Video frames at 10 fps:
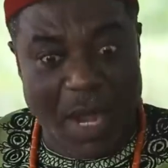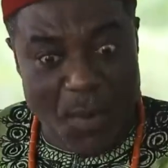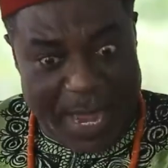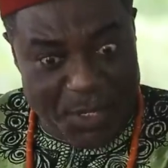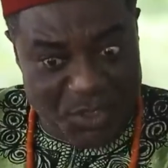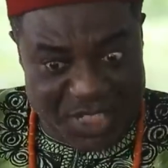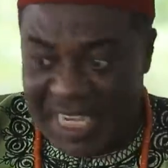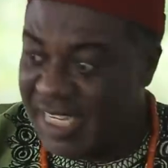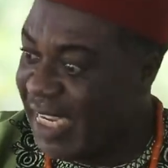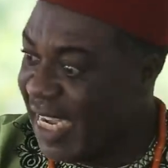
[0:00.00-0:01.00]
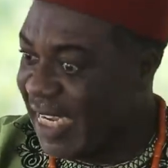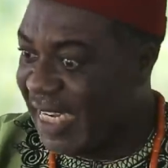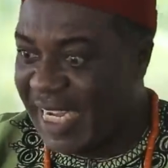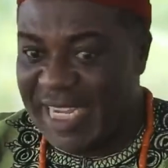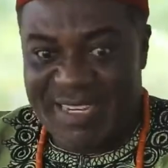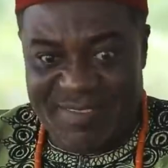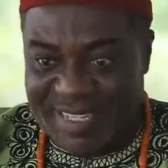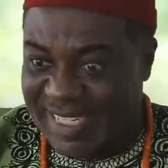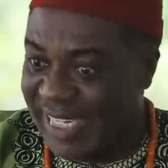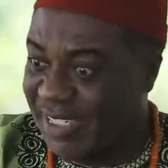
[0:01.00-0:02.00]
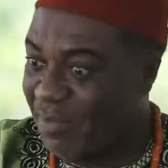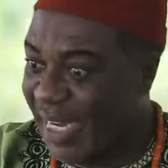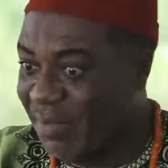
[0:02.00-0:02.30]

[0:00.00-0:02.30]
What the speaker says: So, what were you saying when you